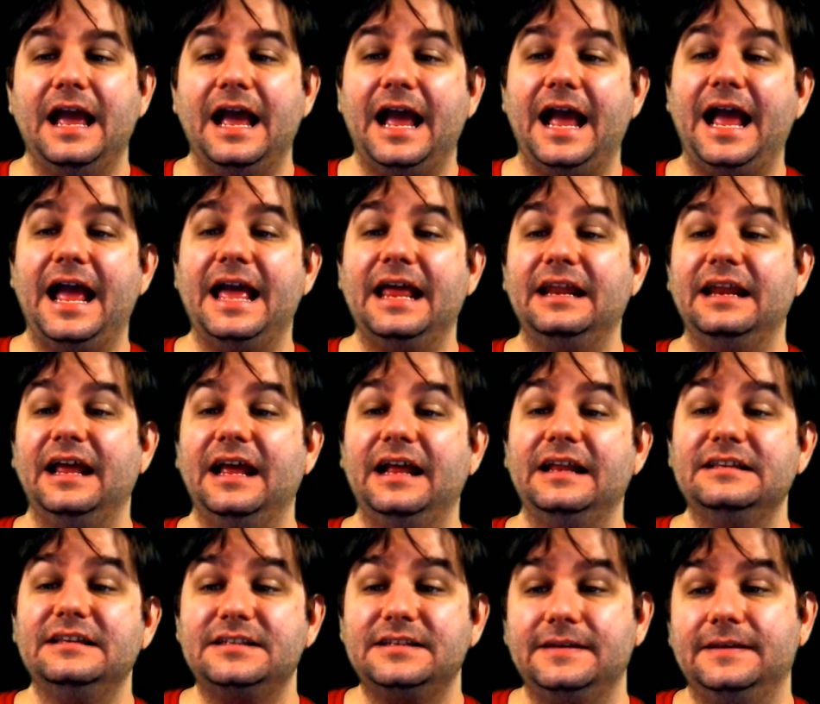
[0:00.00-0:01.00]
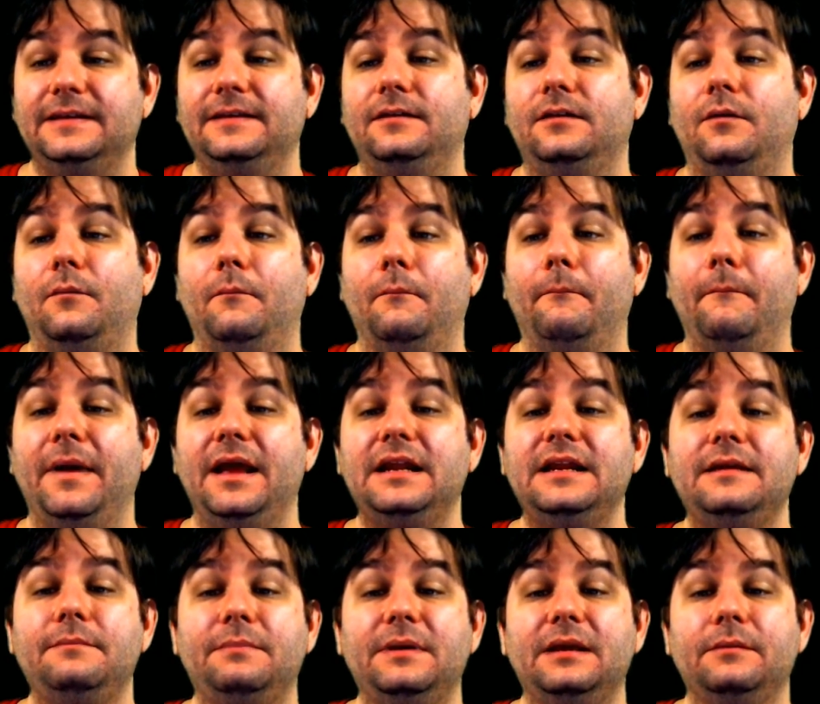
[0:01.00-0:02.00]
And until many
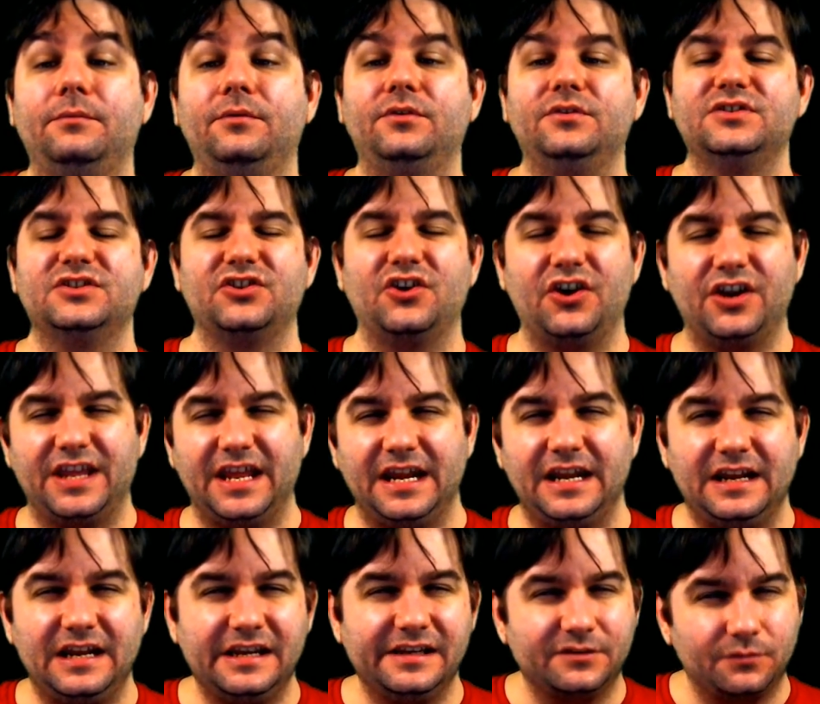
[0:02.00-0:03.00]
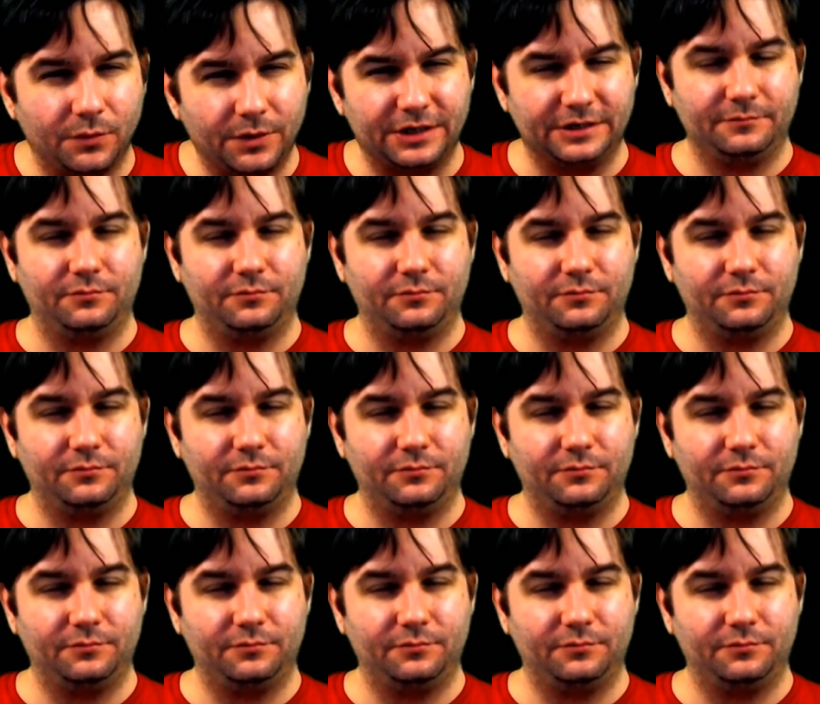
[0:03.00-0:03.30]
people start getting these weird